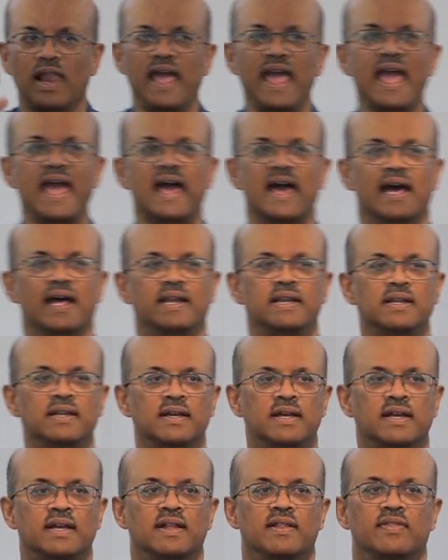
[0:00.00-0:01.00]

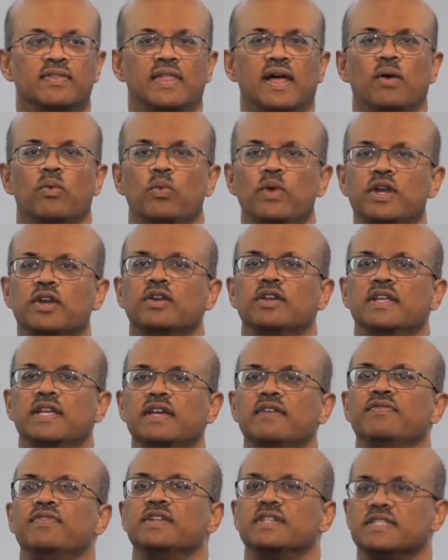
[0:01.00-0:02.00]
plan that we
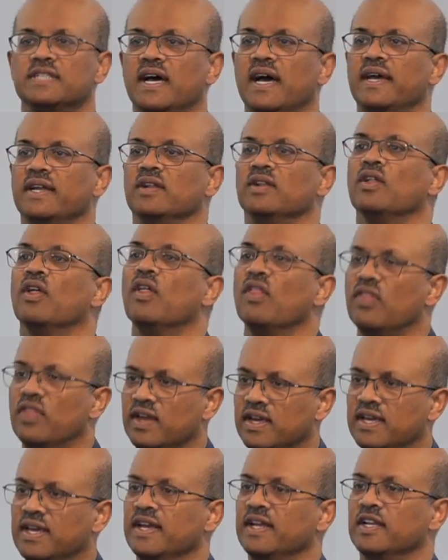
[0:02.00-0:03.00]
could give the title
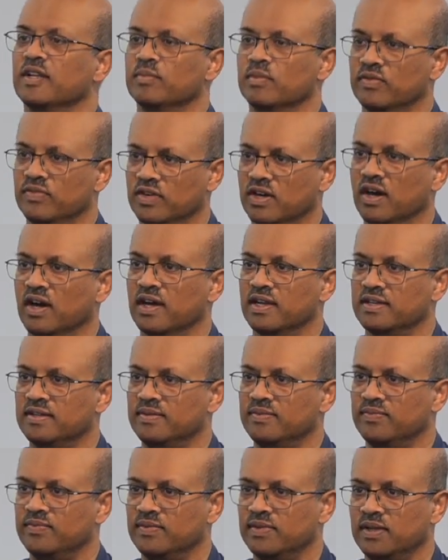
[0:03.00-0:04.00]
the kingdom of God.
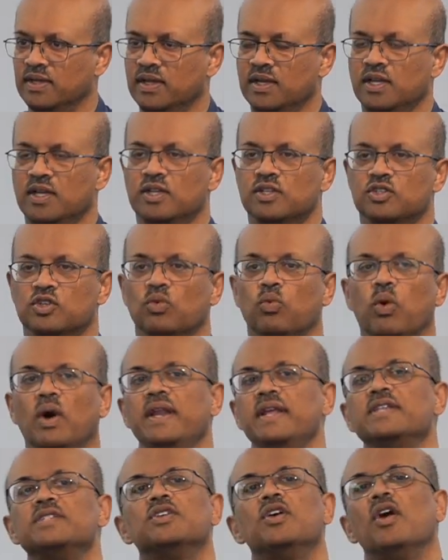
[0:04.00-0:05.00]
So,
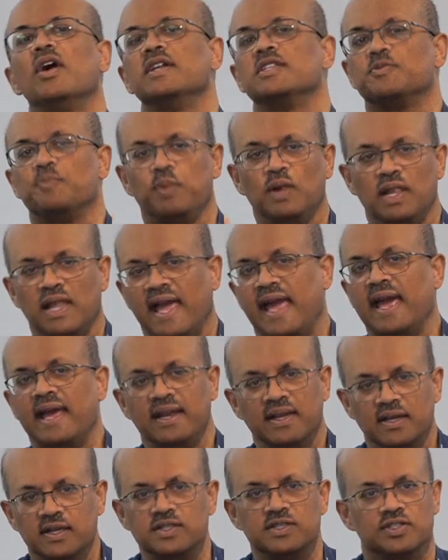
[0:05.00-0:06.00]
what is God's
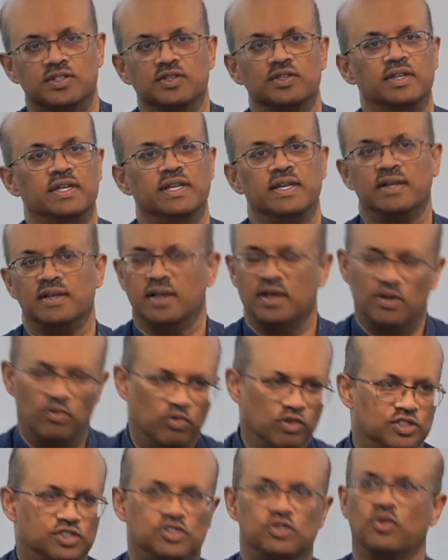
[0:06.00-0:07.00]
plan concerning
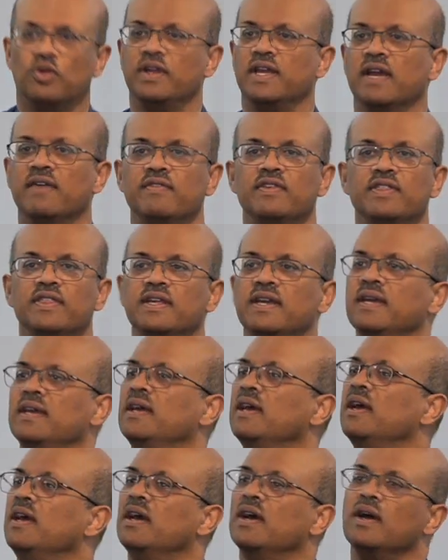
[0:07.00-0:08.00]
restoring
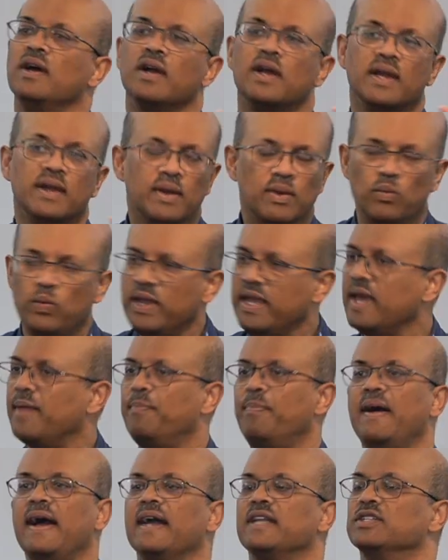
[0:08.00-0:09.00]
everything? We
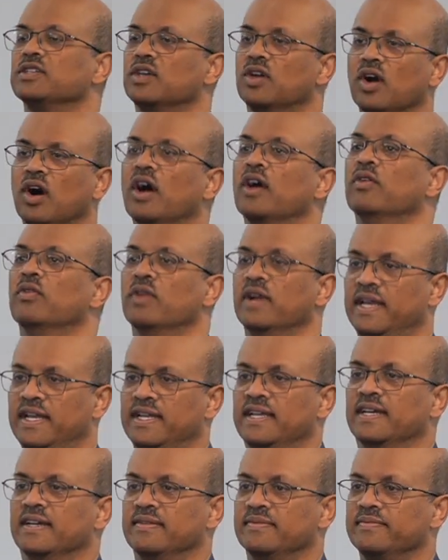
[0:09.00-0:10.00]
get back to God
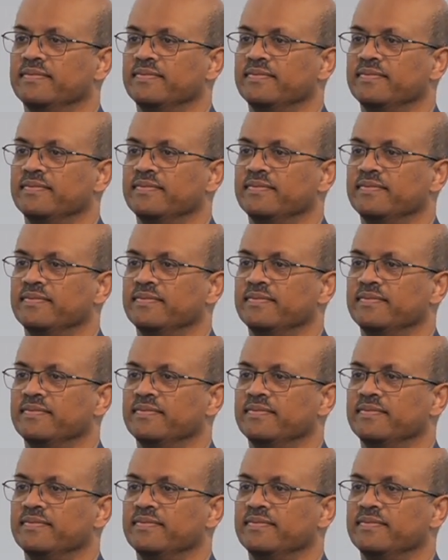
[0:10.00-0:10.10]
reigning.